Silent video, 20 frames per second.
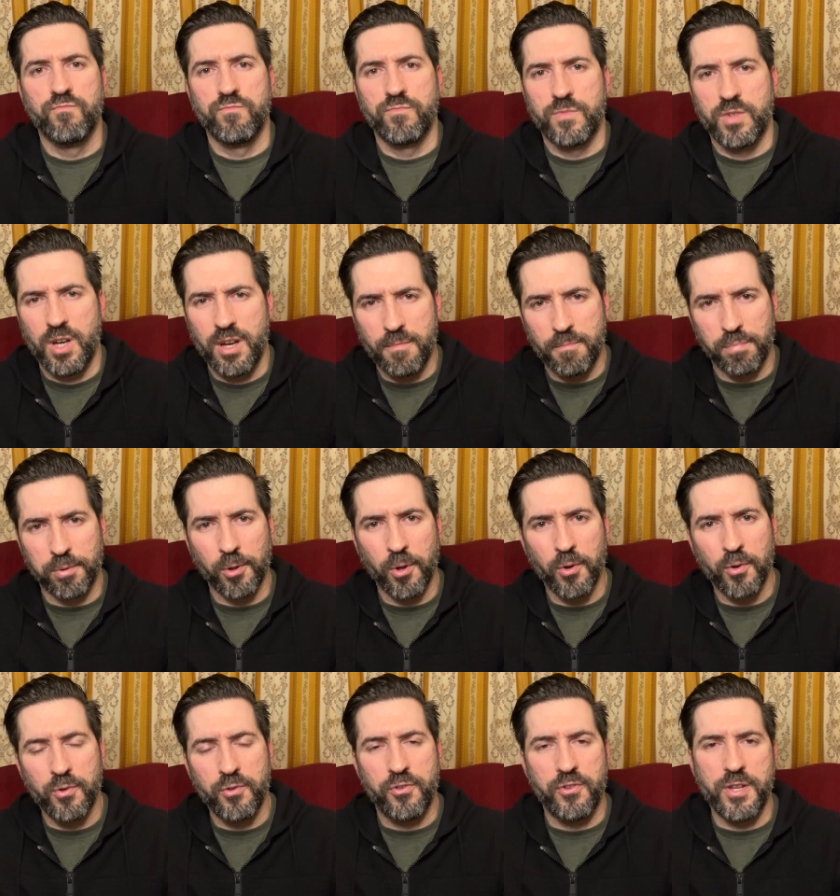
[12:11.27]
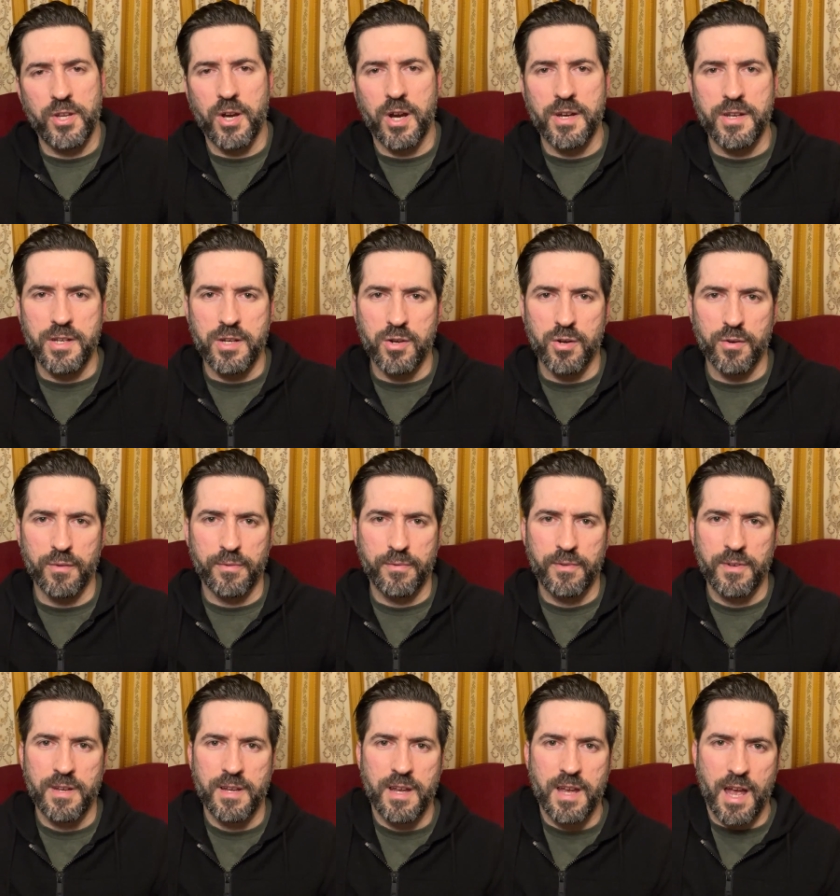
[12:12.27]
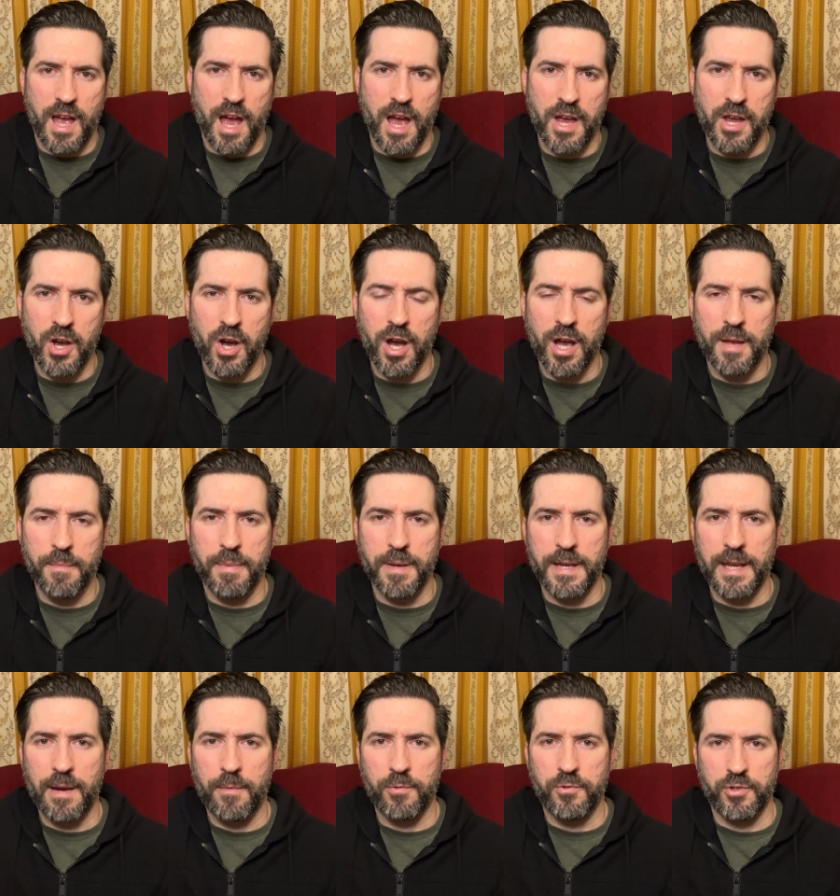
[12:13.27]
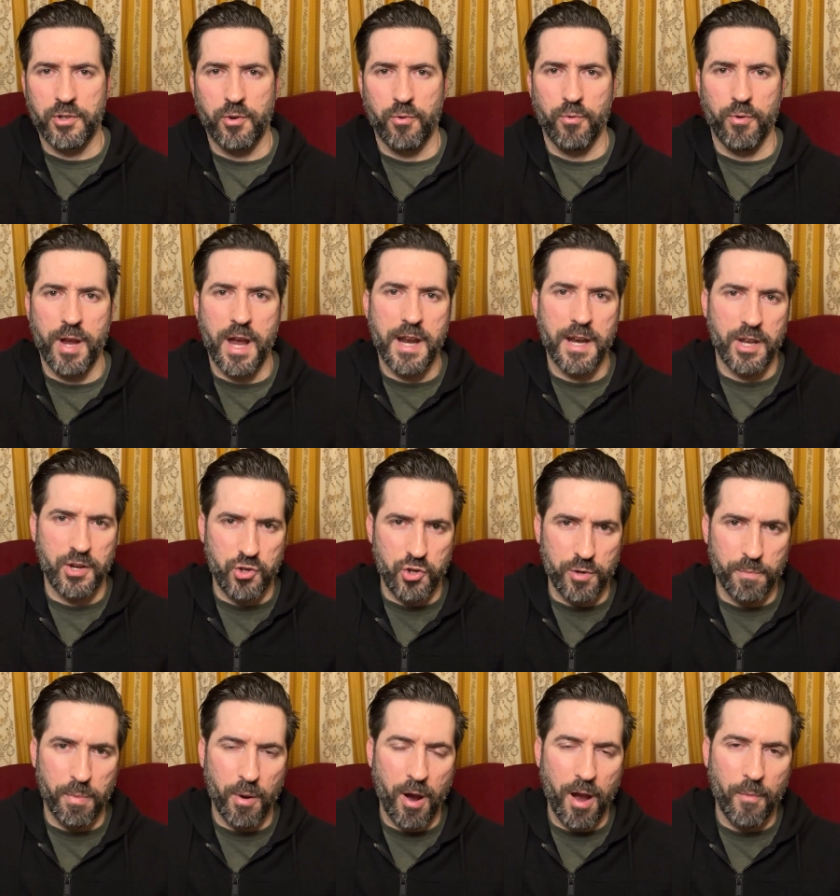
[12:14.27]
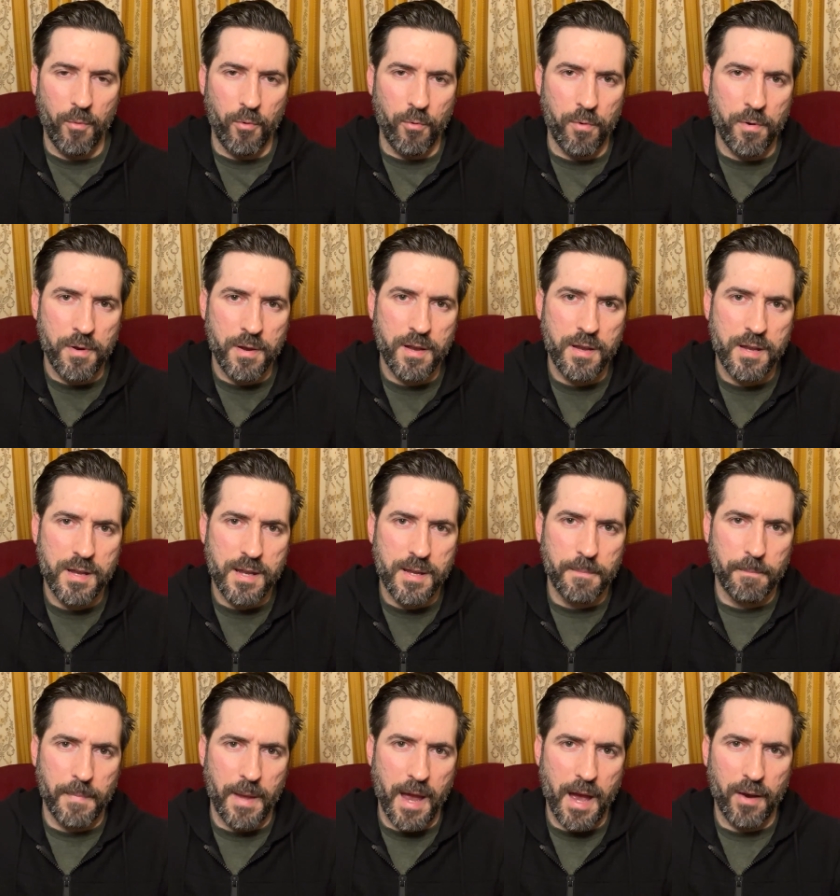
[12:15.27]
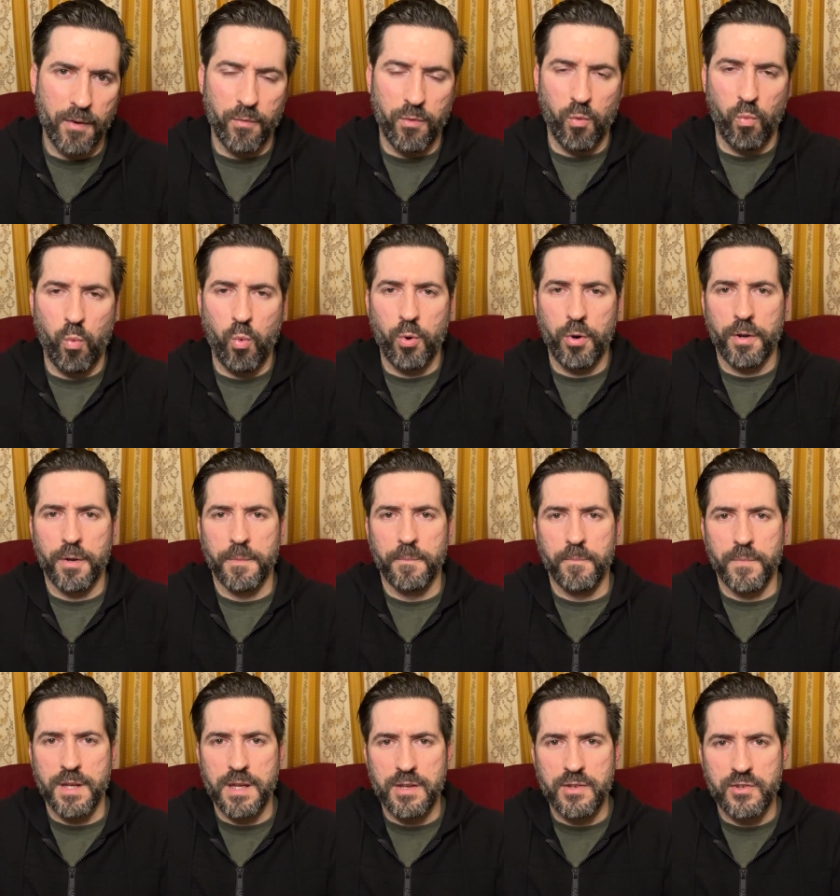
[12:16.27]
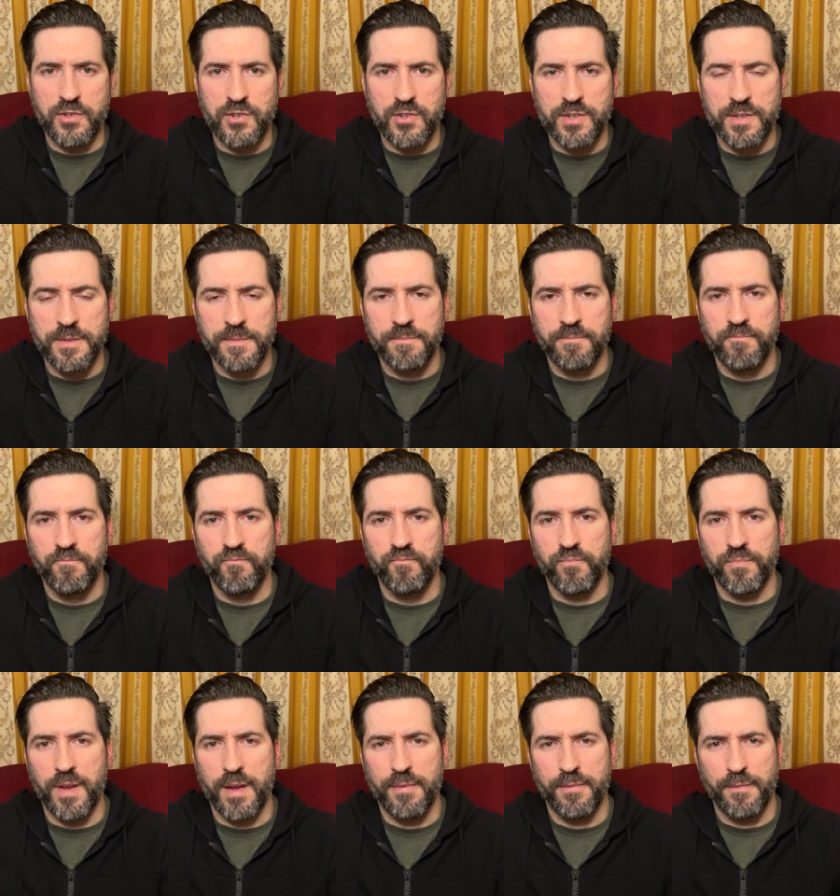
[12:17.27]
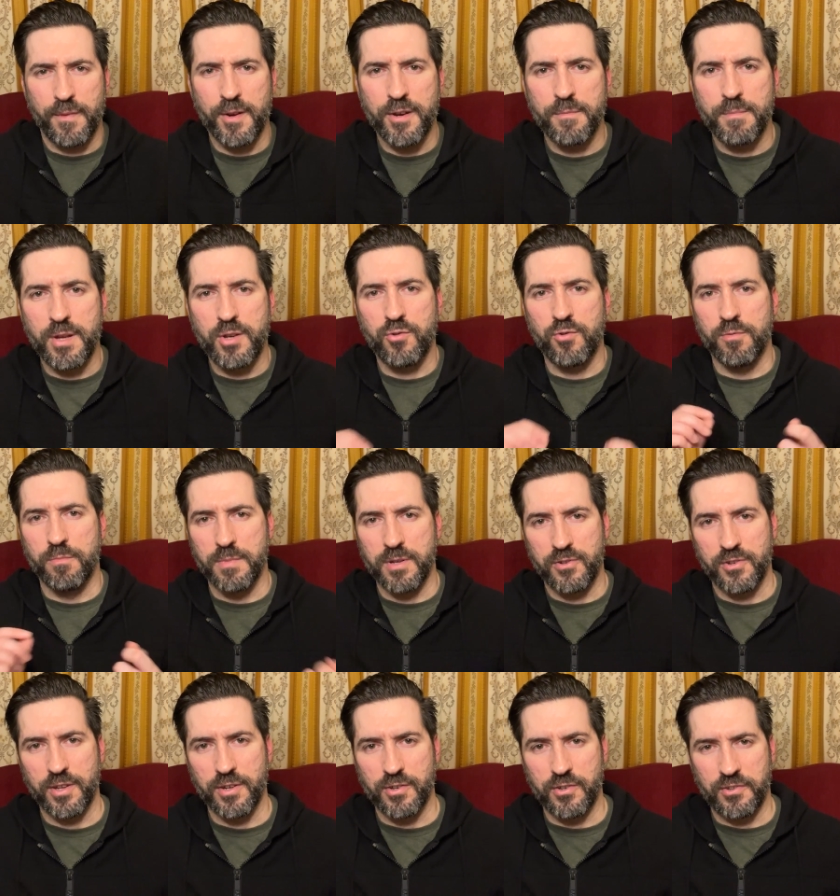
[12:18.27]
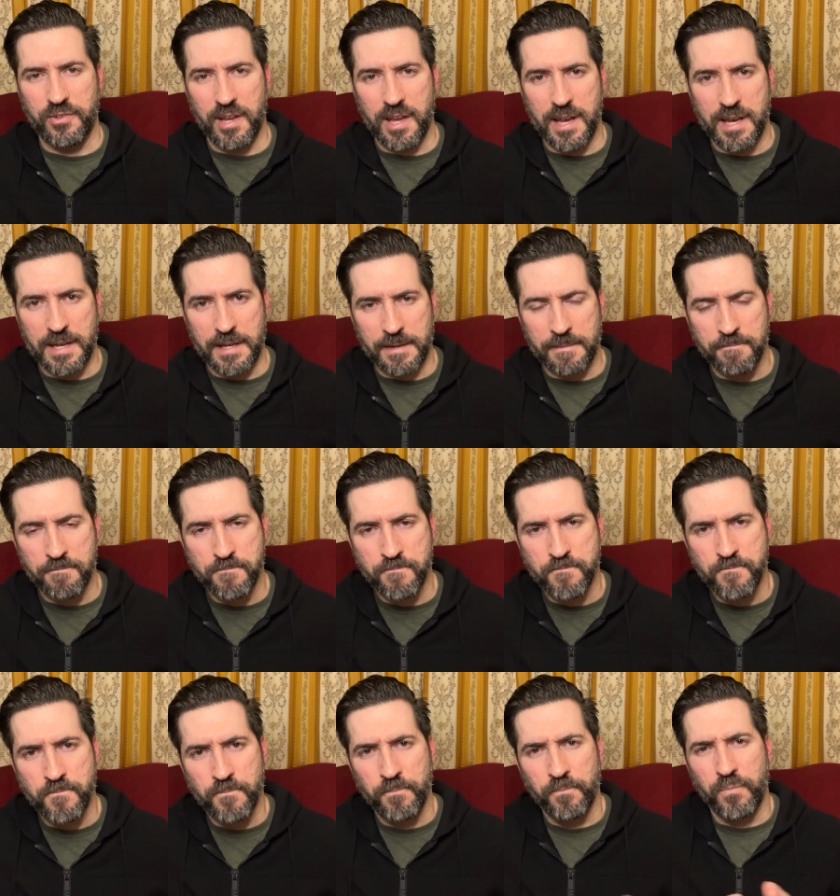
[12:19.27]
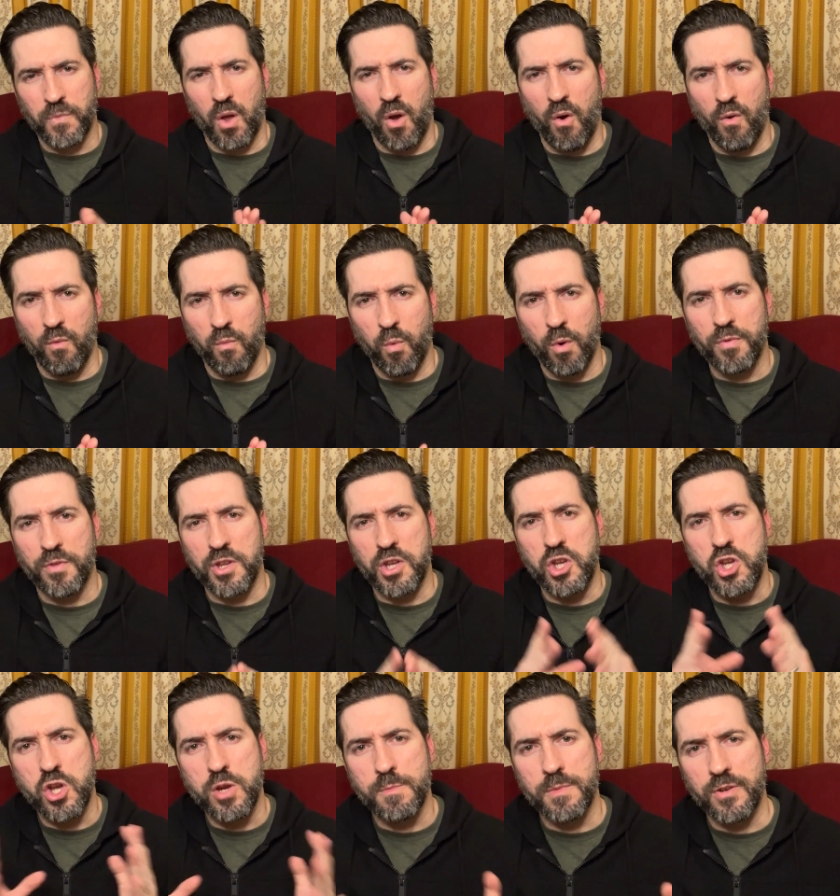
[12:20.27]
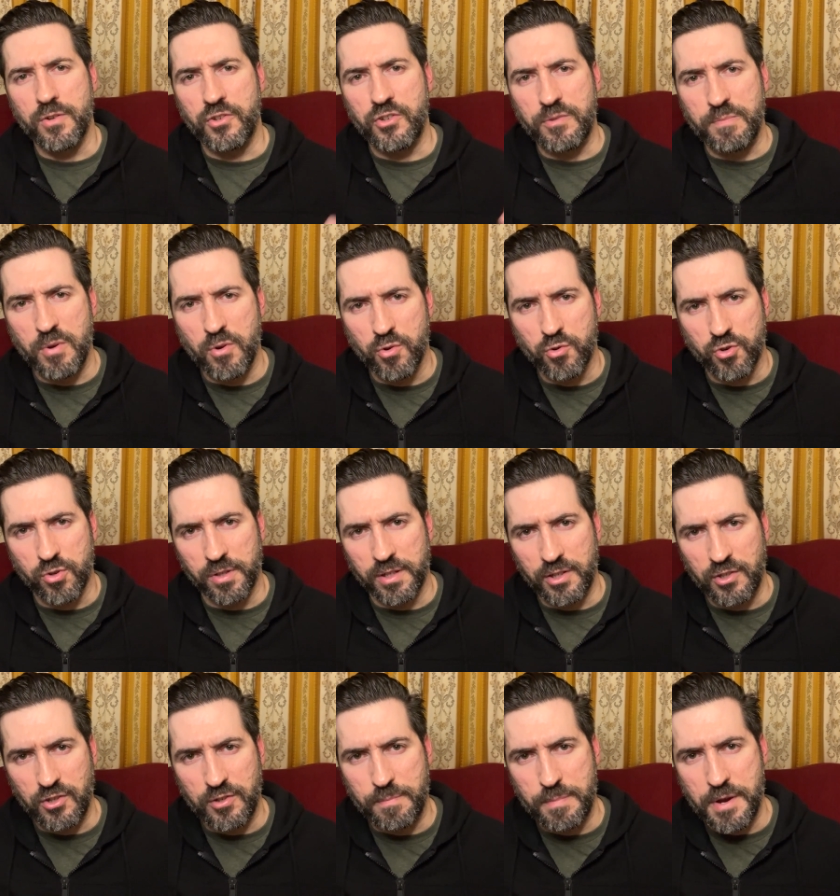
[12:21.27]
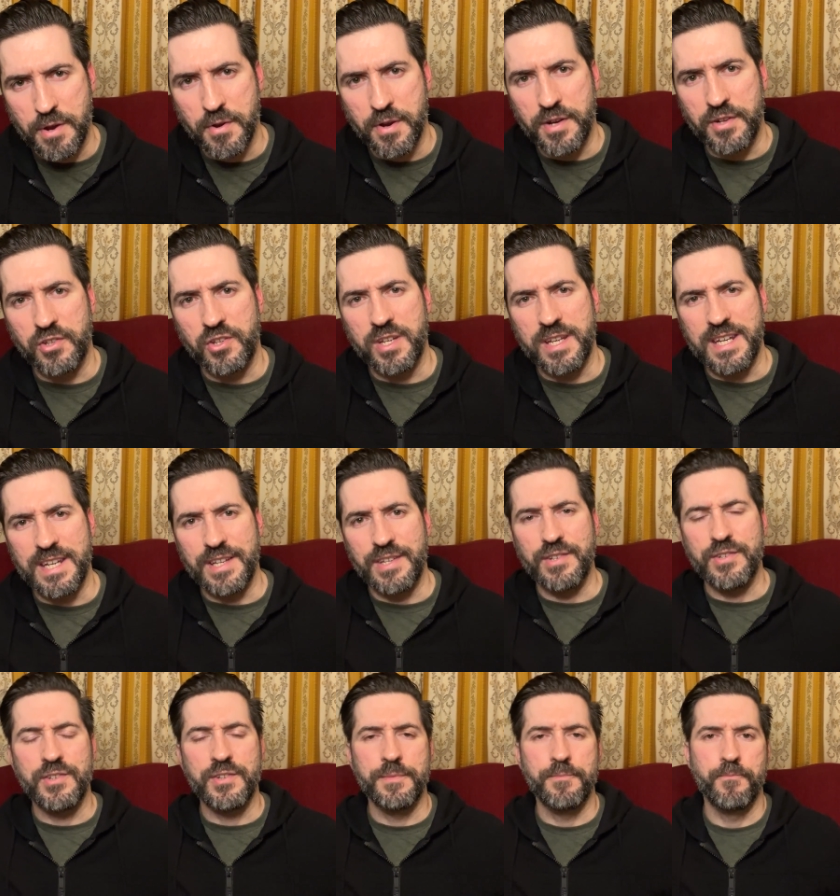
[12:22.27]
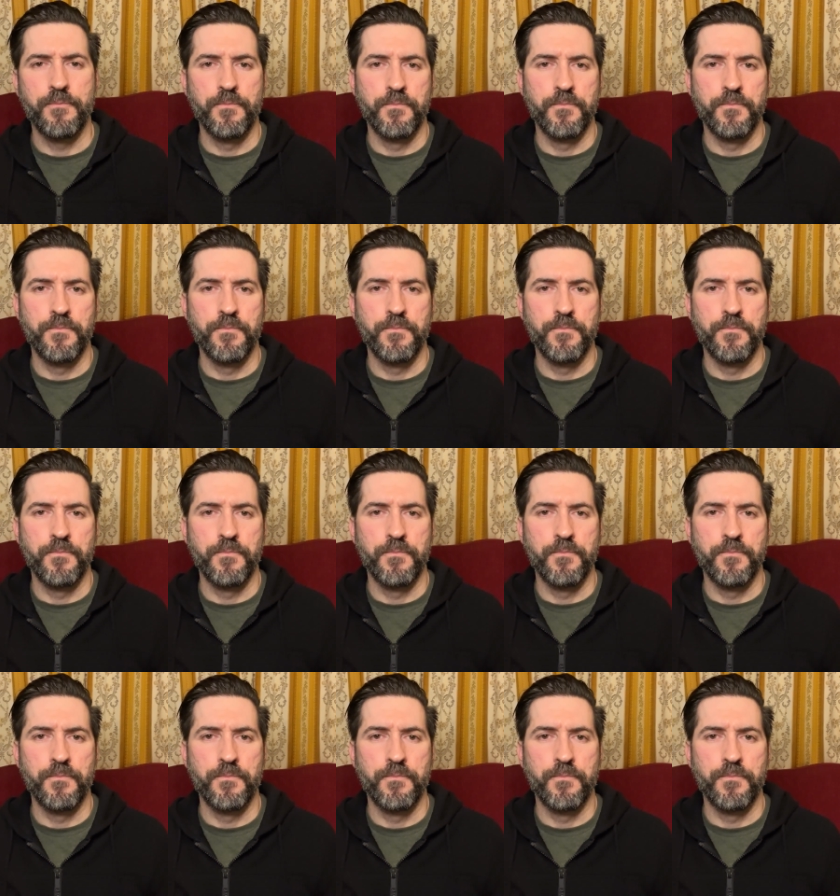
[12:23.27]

kind of blows the idea of AI being able to create a new Bible out of the water is a fundamental misunderstanding of what the human spiritual experience is